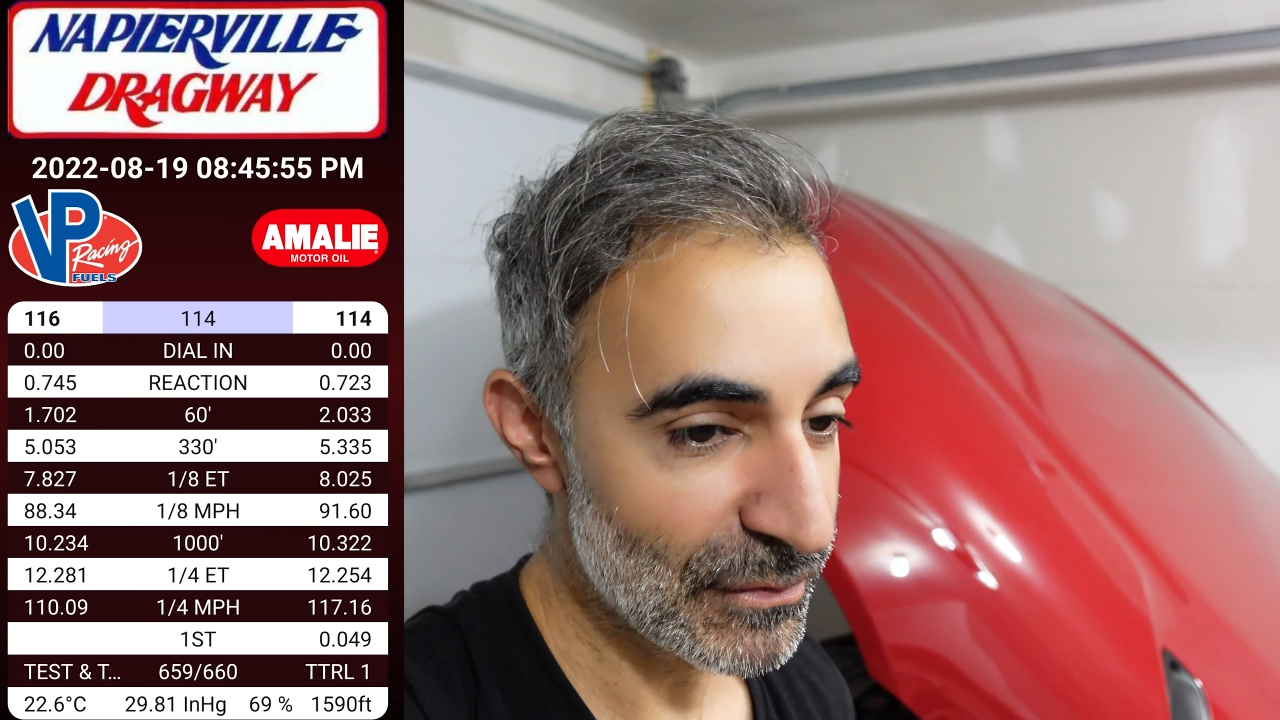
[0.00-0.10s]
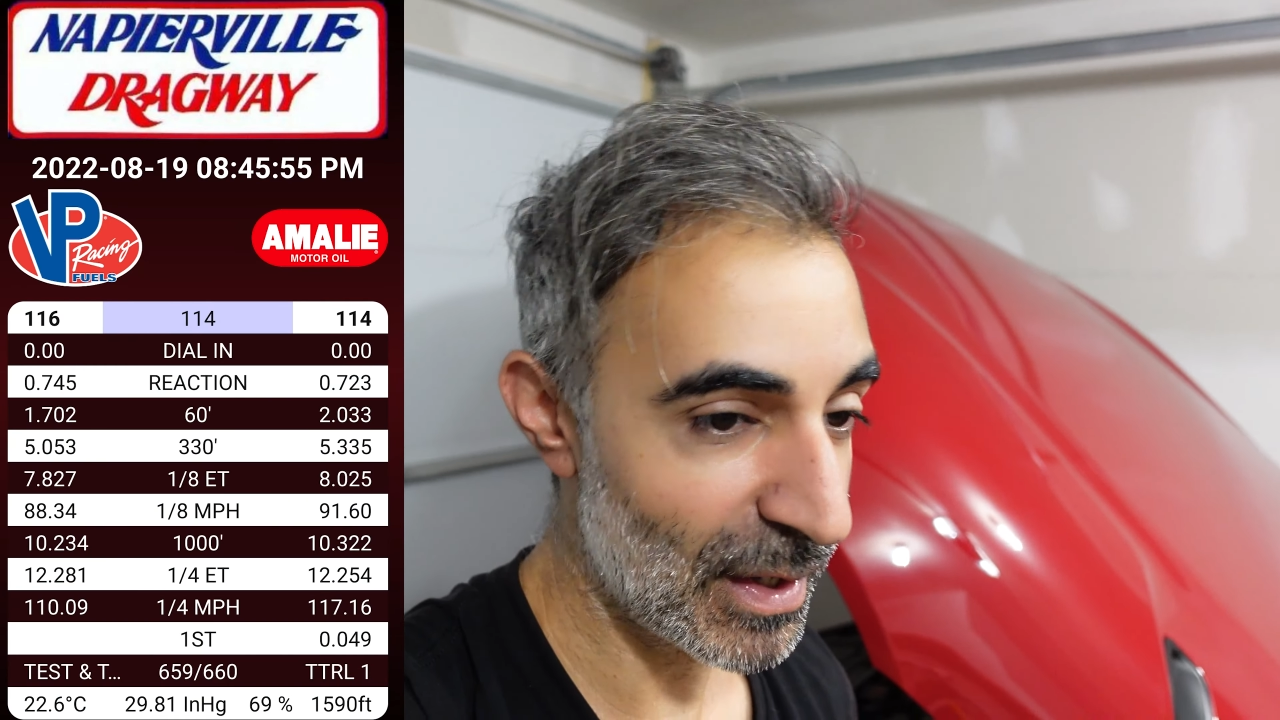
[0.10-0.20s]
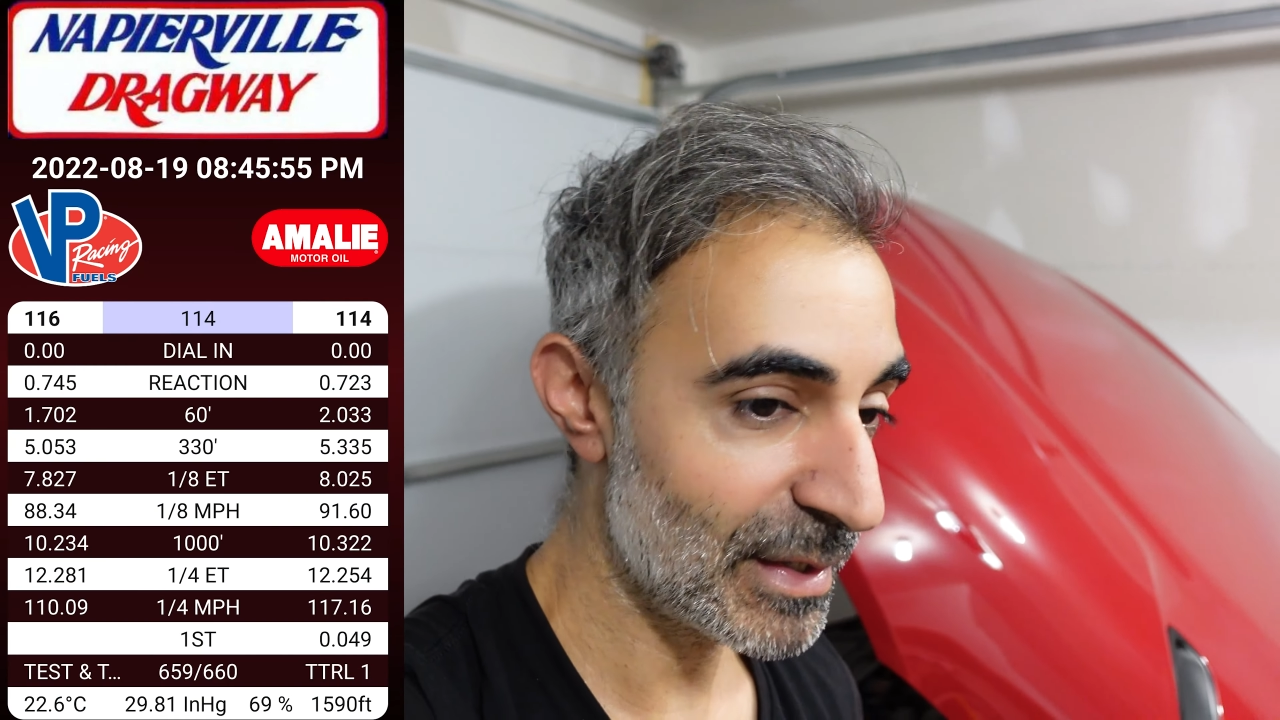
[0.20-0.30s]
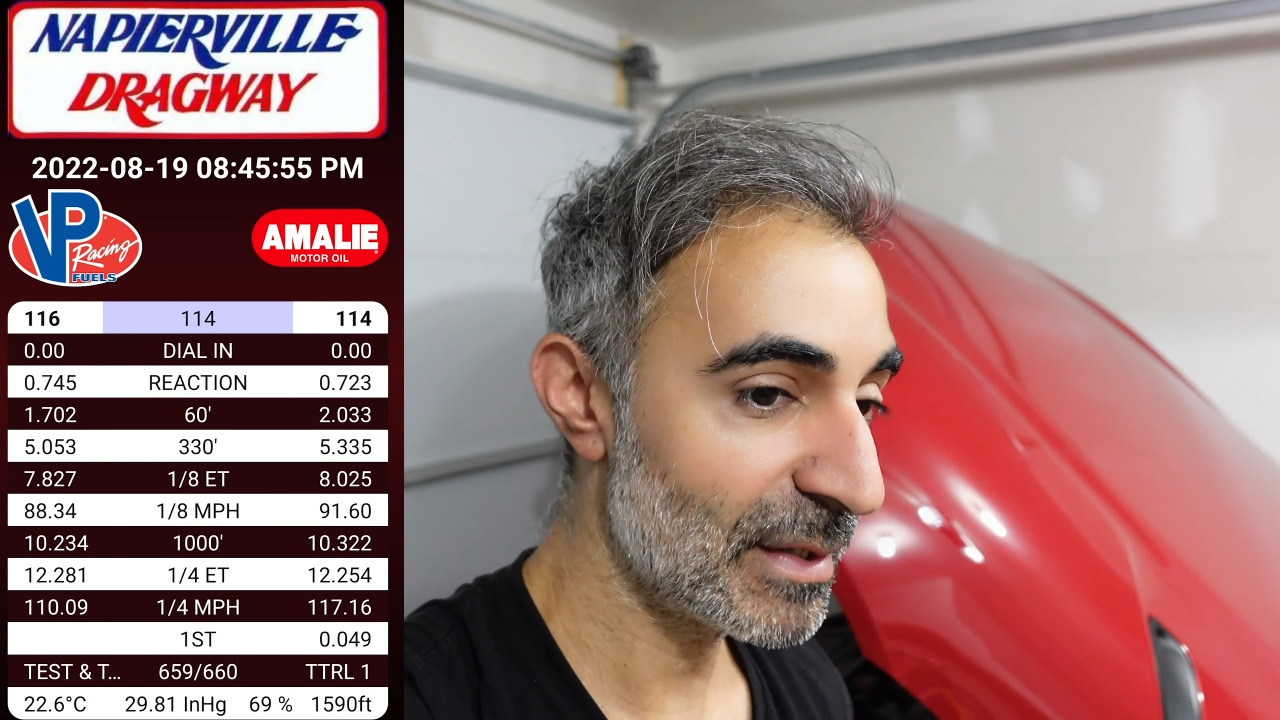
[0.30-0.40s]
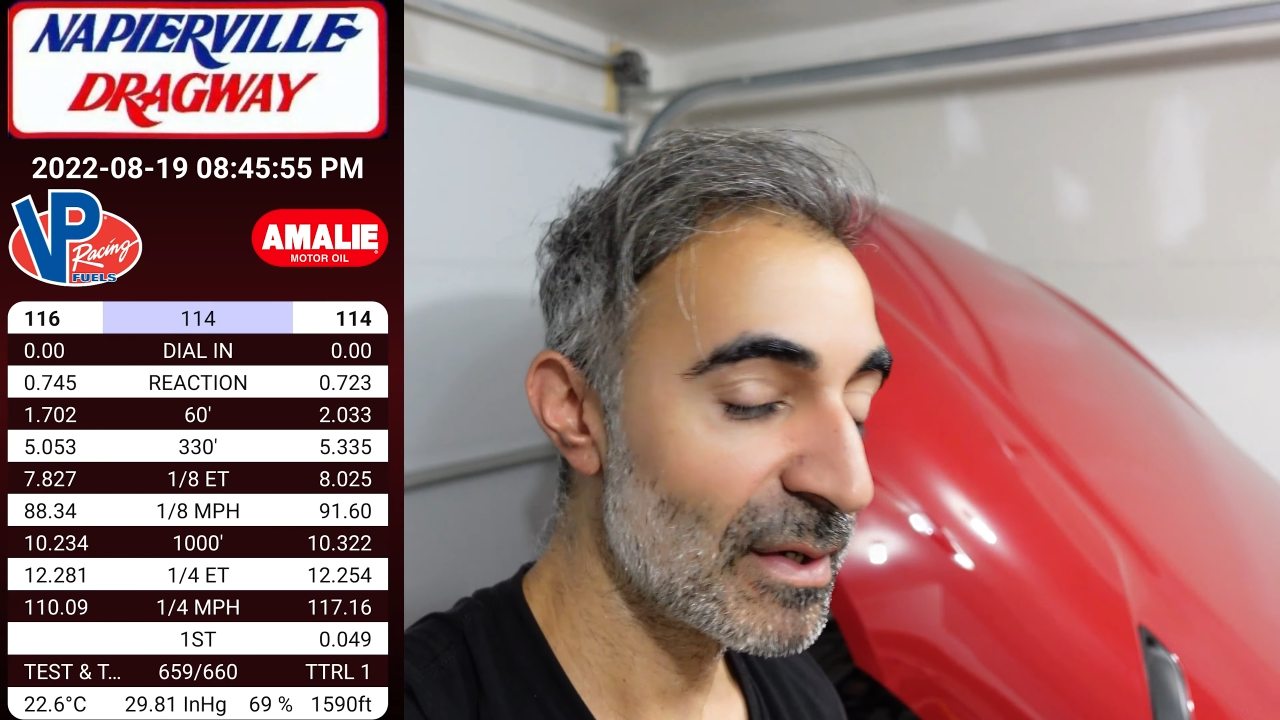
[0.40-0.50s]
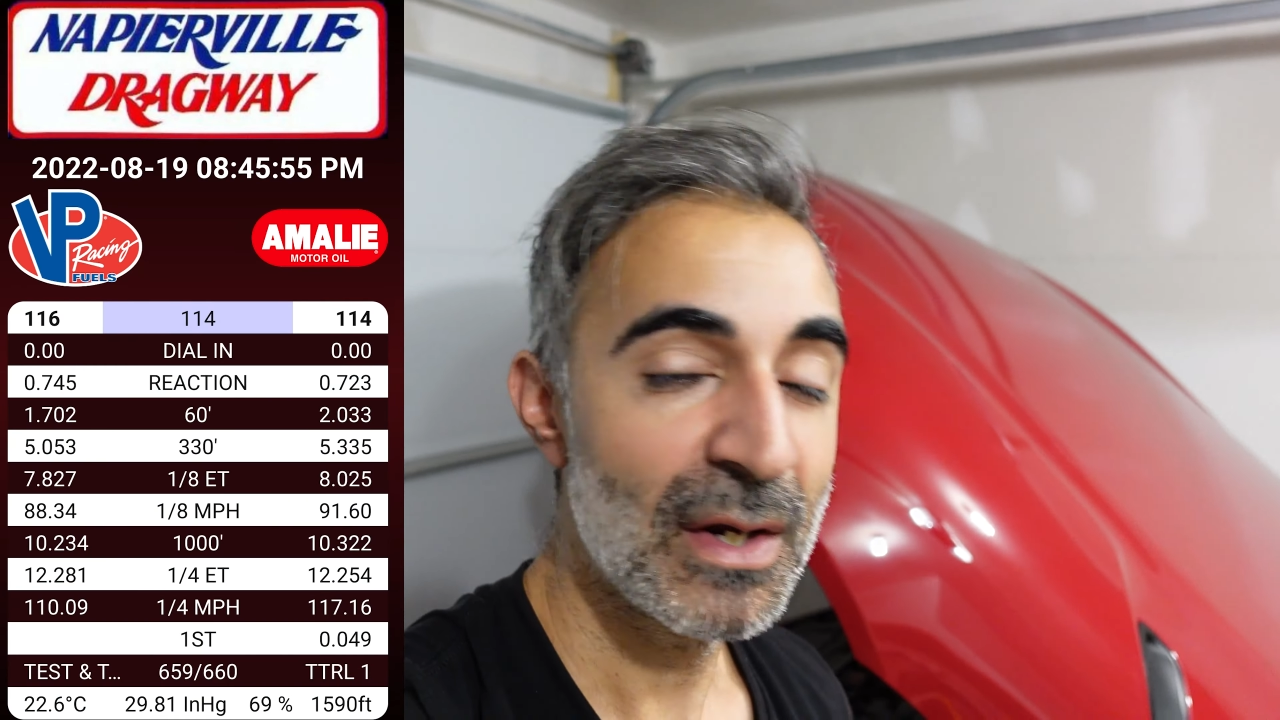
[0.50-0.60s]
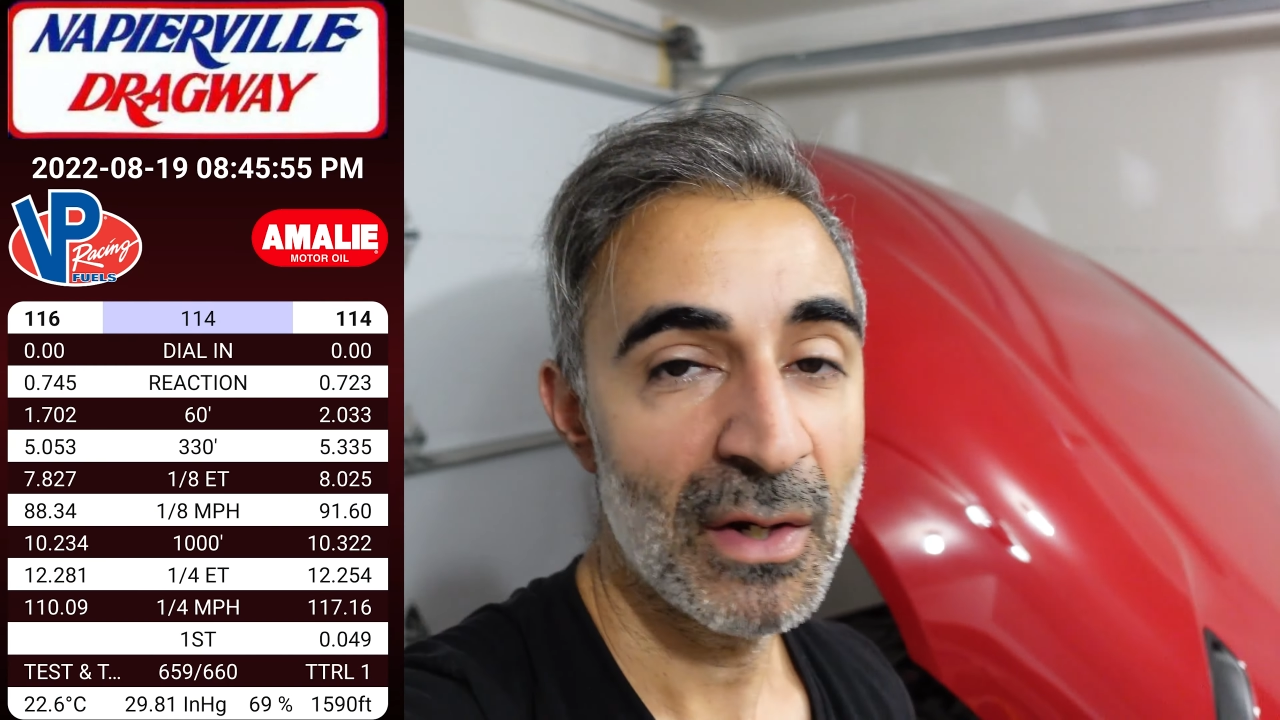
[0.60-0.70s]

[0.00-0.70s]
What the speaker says: running